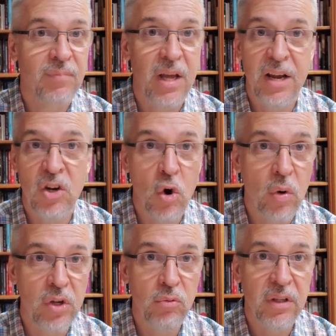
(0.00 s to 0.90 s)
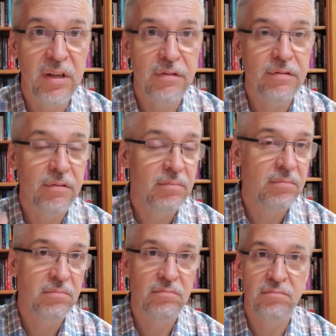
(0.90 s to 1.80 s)
I know where you live.
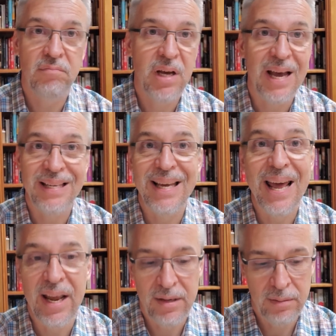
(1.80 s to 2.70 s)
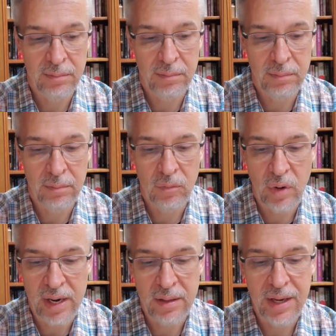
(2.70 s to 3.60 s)
I get it, right?